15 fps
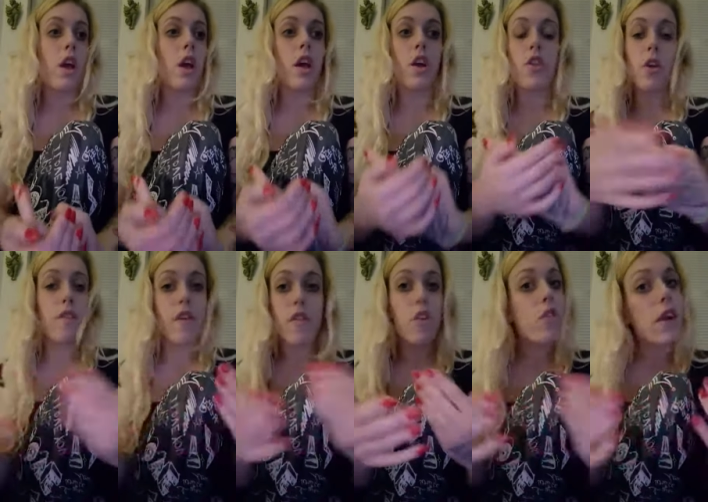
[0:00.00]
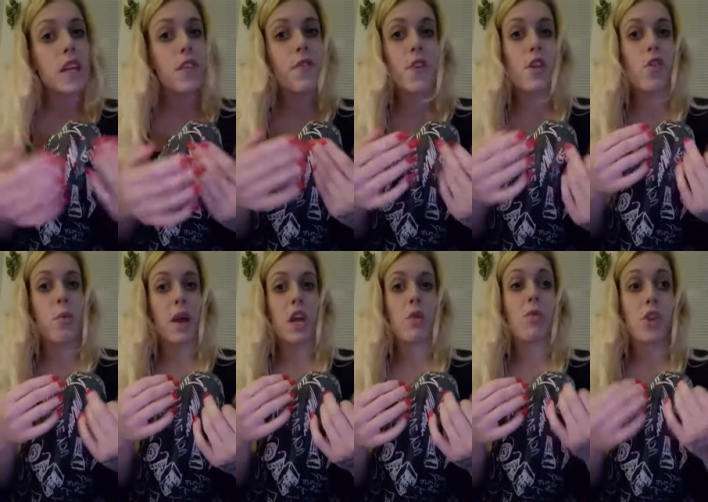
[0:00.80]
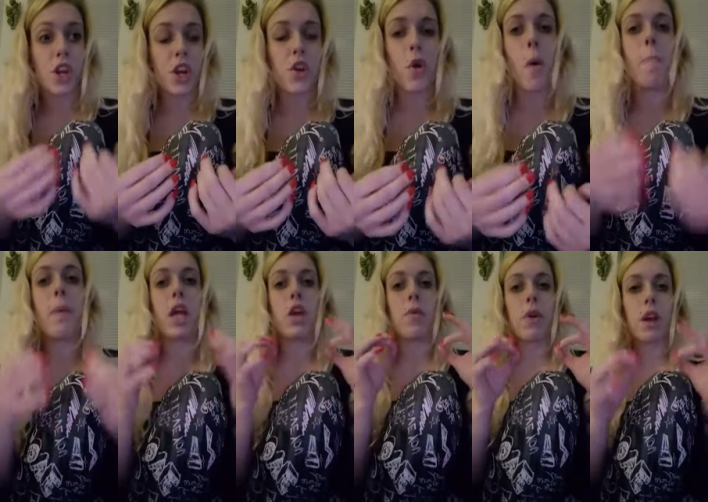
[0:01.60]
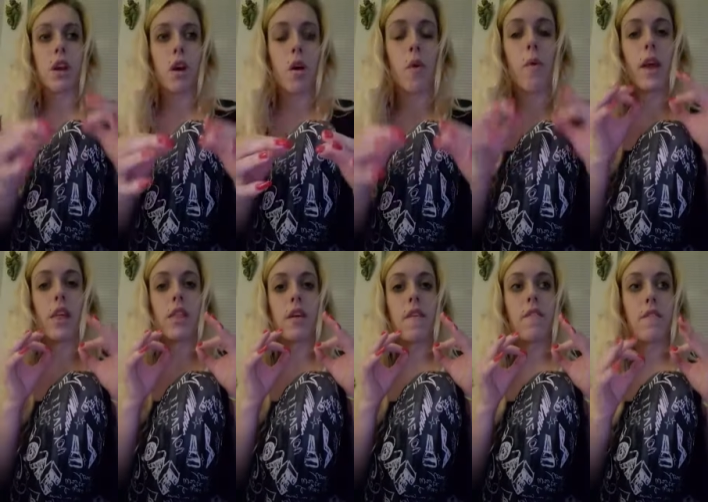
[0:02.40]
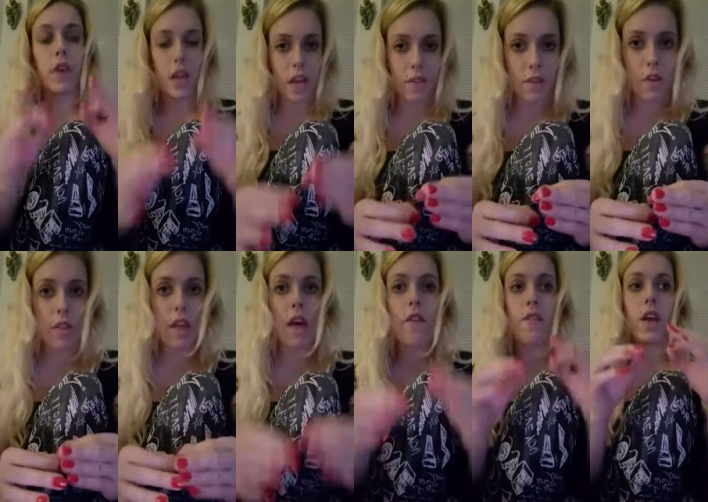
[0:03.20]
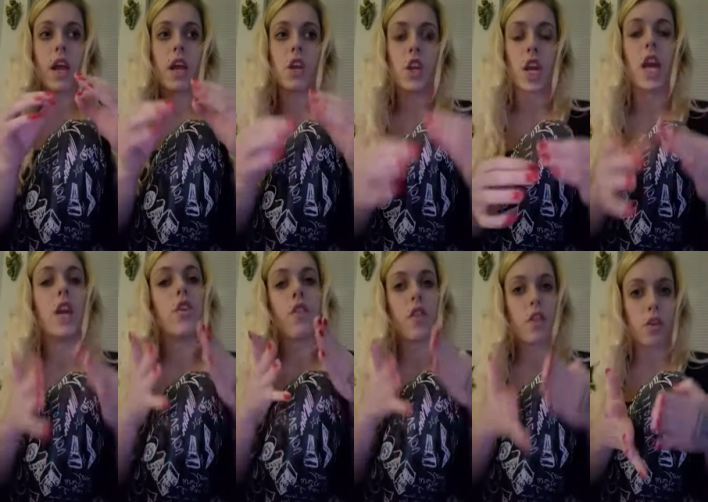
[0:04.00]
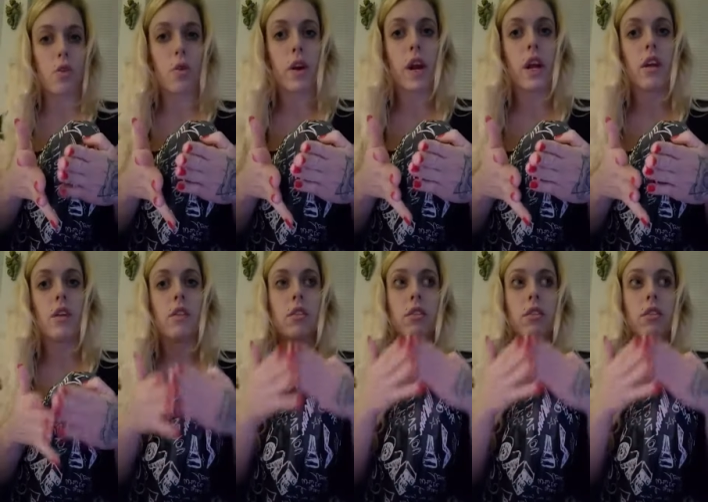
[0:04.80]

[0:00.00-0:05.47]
because you have every right to feel the way you do, but you can always forgive yourself and change the story.